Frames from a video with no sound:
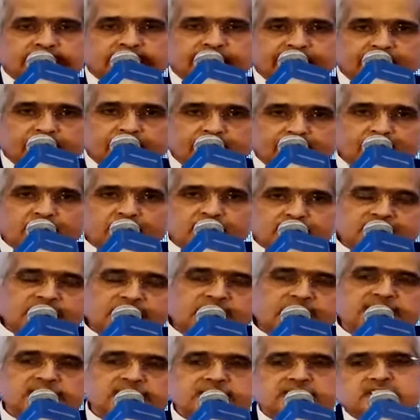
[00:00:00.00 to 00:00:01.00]

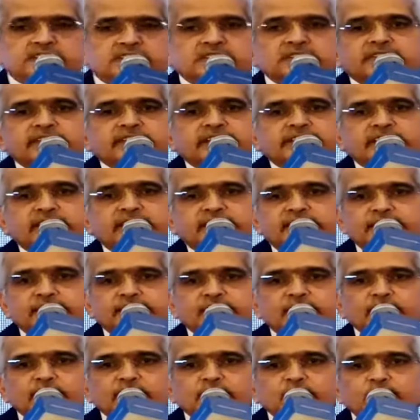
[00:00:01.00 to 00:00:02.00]
technology is achieving that
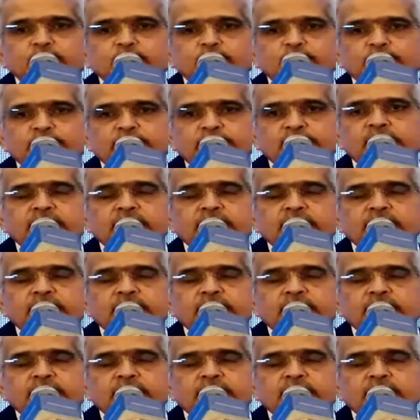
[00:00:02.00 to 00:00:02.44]
for you.